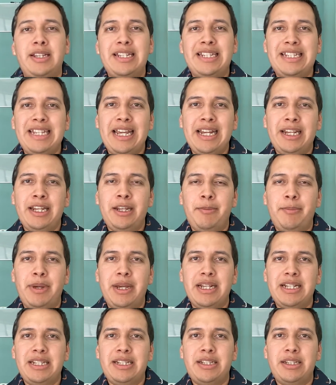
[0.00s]
second
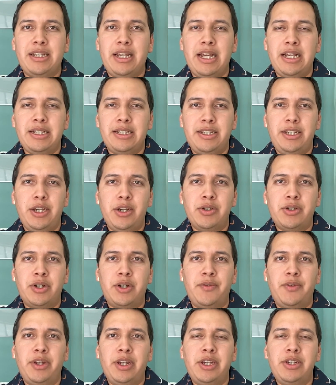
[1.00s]
best SEO
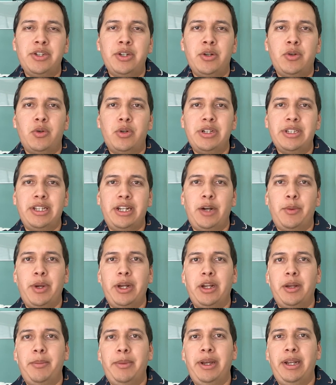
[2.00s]
certification course that I
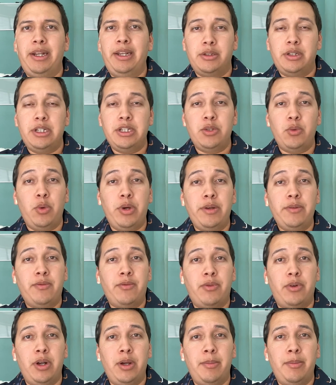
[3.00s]
recommend is one
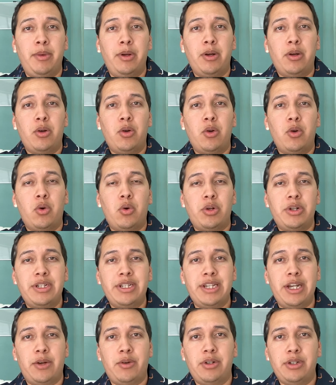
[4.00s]
from
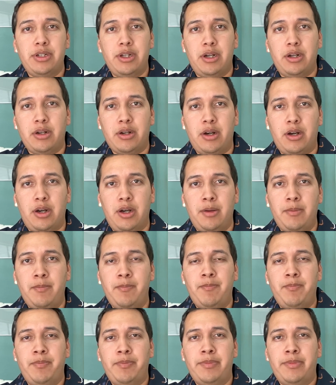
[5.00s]
Coursera.com.
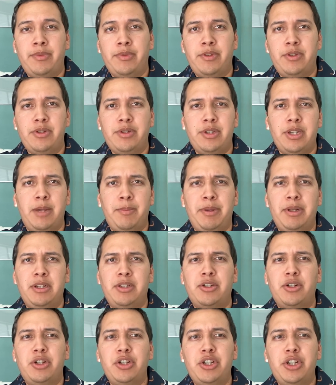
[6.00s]
Just type in
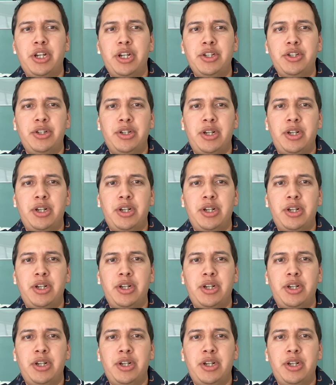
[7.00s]
search engine